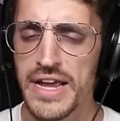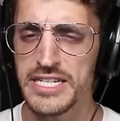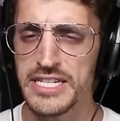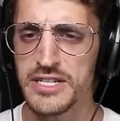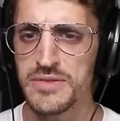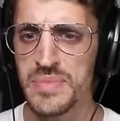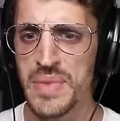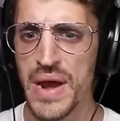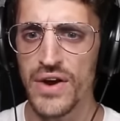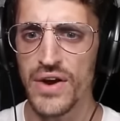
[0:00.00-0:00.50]

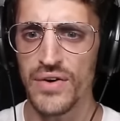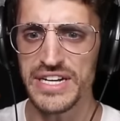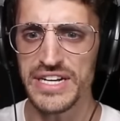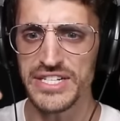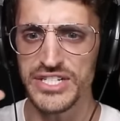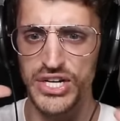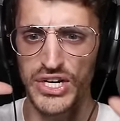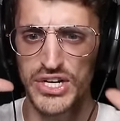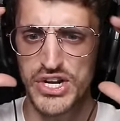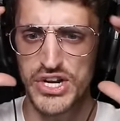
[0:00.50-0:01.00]
Is
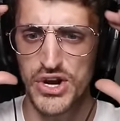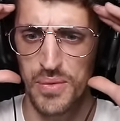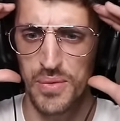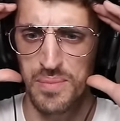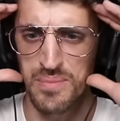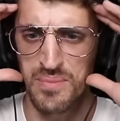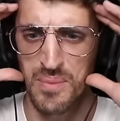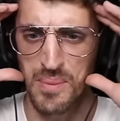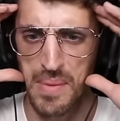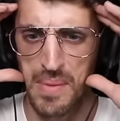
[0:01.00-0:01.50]
married to your
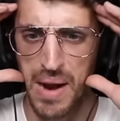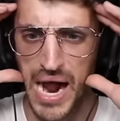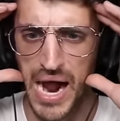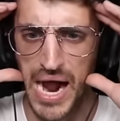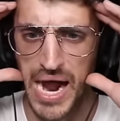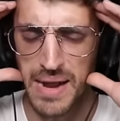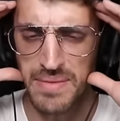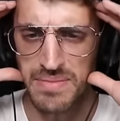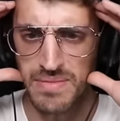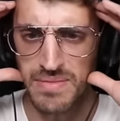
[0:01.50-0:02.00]

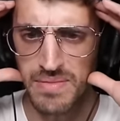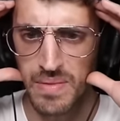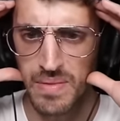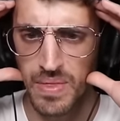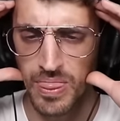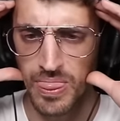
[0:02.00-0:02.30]
mom?